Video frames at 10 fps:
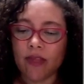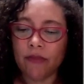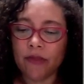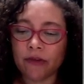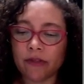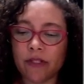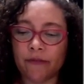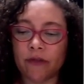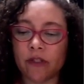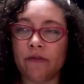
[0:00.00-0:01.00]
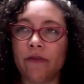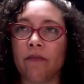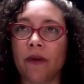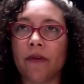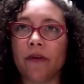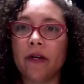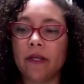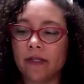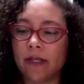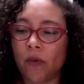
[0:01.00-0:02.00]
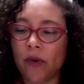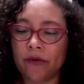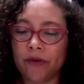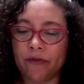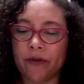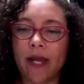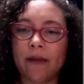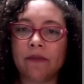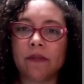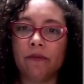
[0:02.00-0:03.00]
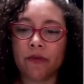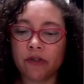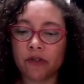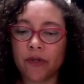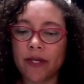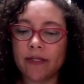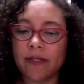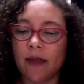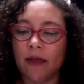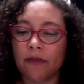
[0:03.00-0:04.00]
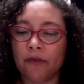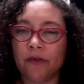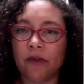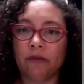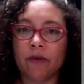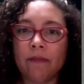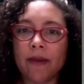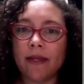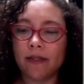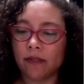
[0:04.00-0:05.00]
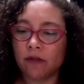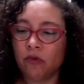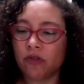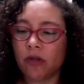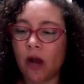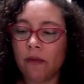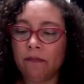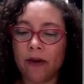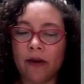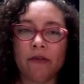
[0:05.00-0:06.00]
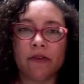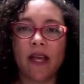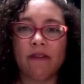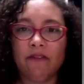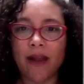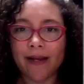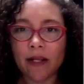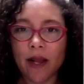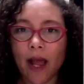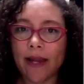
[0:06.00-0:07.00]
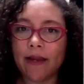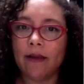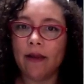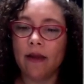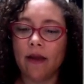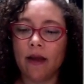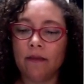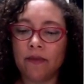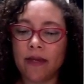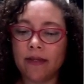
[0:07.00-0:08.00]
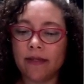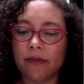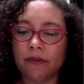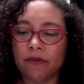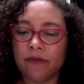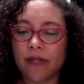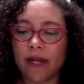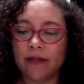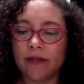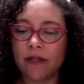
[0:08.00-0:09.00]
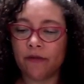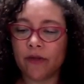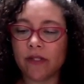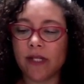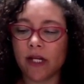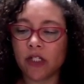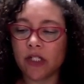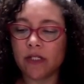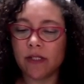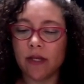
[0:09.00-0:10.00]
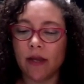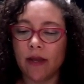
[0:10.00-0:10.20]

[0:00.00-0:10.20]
There's different Sufi brotherhoods that wear different types of rosaries. 33 beads is the most common, but others have 99 beads, and they're set into different sections.